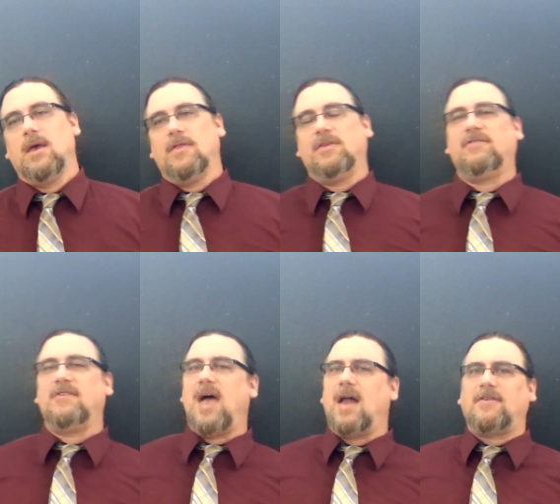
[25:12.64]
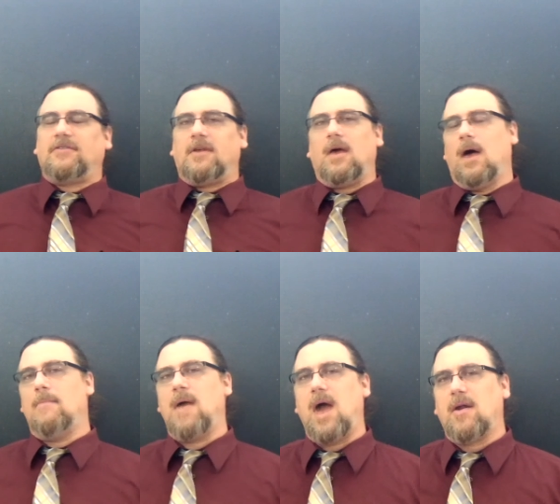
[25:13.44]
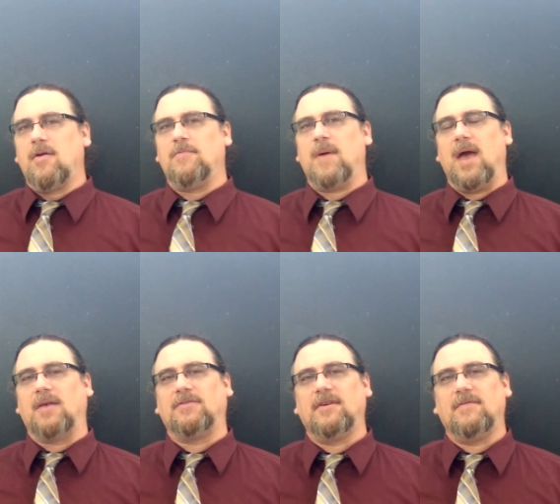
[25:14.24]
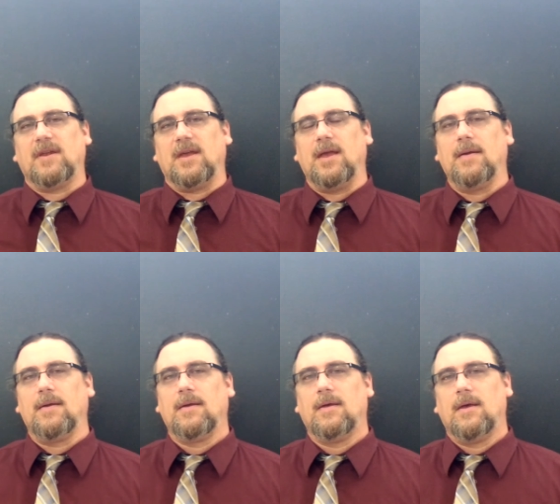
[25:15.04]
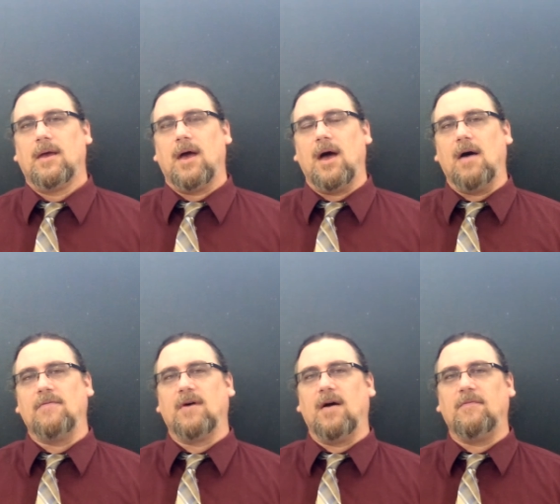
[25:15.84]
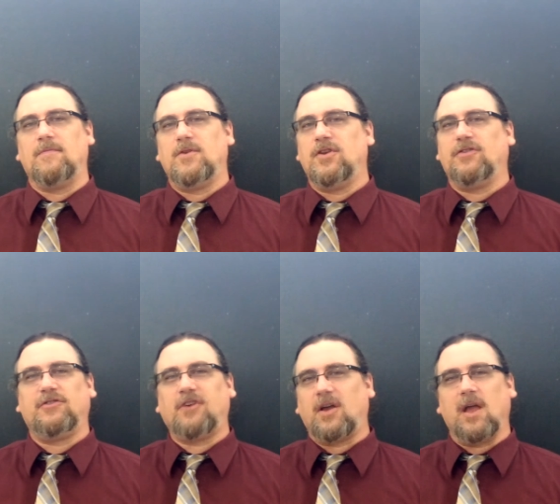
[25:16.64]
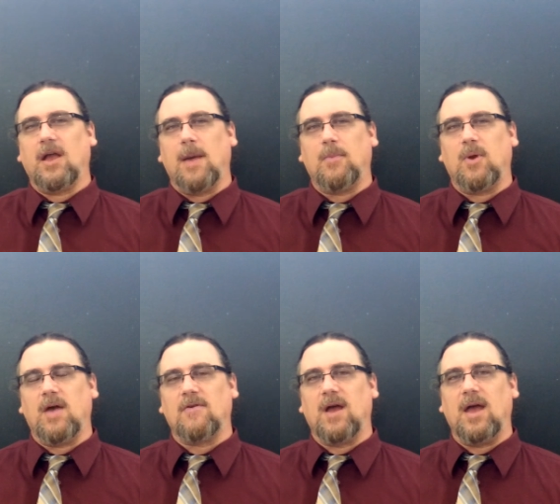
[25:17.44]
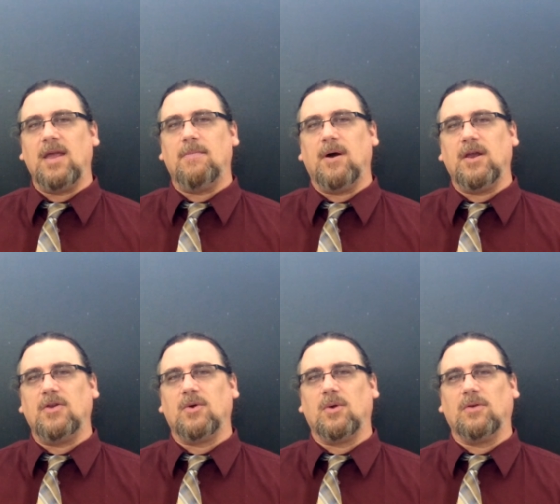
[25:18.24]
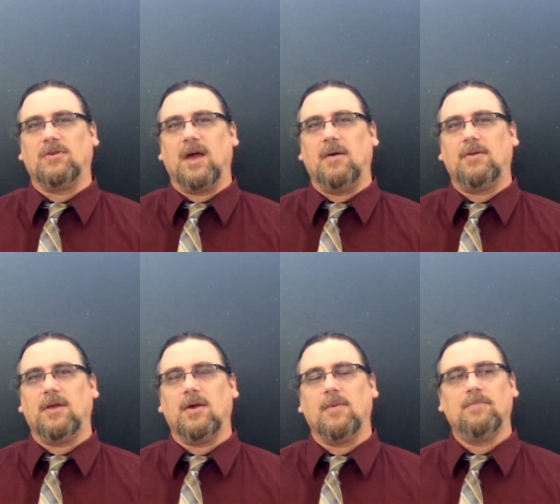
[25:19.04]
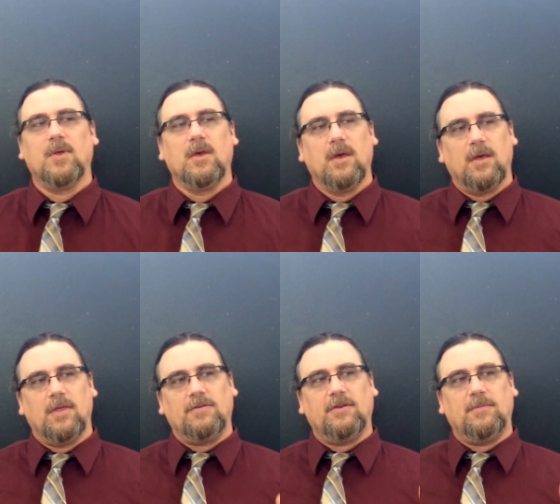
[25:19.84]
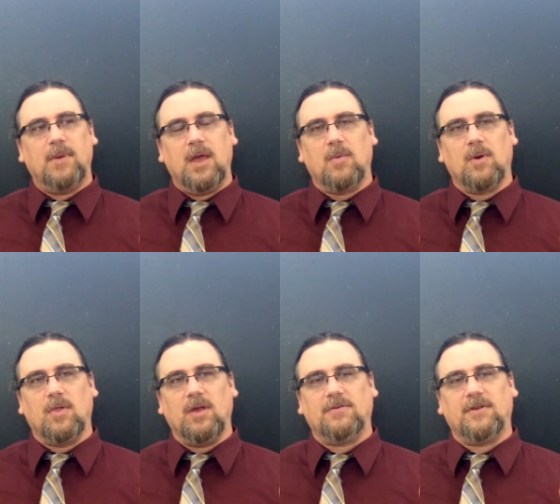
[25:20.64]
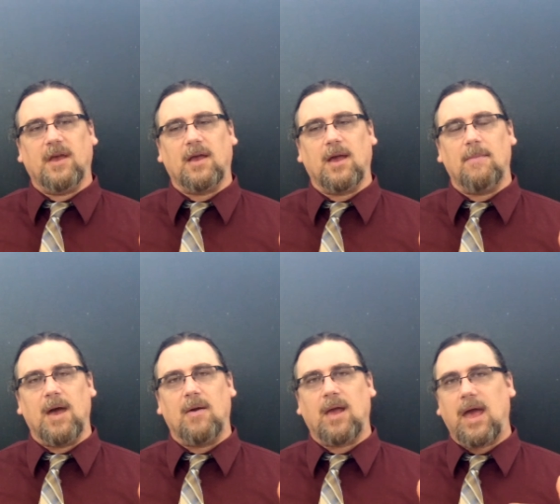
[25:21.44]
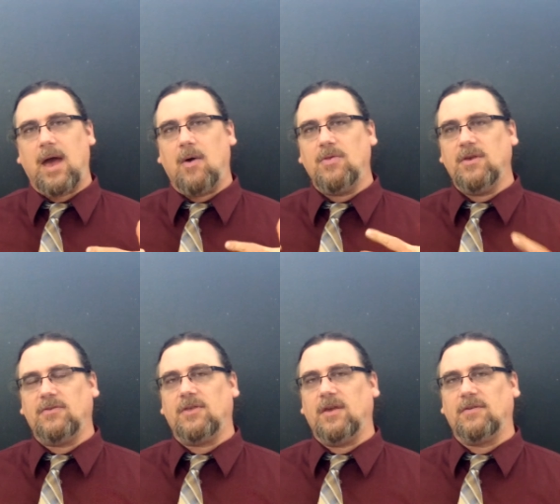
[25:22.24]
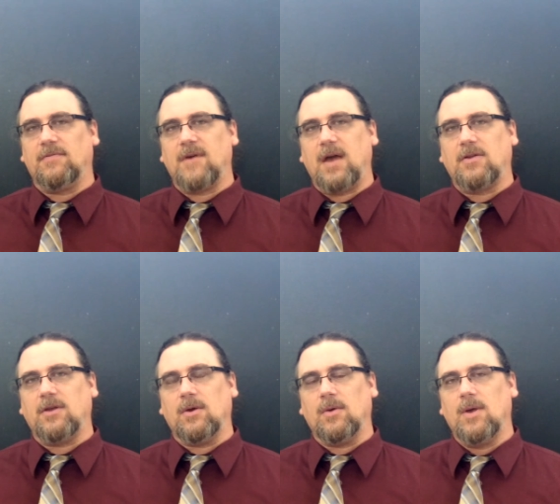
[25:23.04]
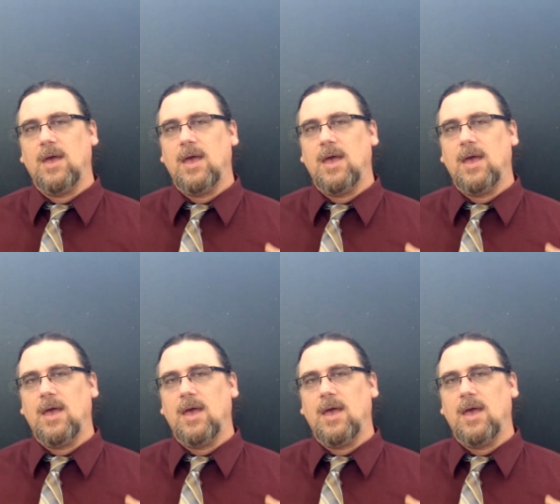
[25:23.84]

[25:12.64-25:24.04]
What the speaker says: This is not just a matter of passivity, of just sucking up whatever anybody doles out to you. This is being realistic about how these things affect you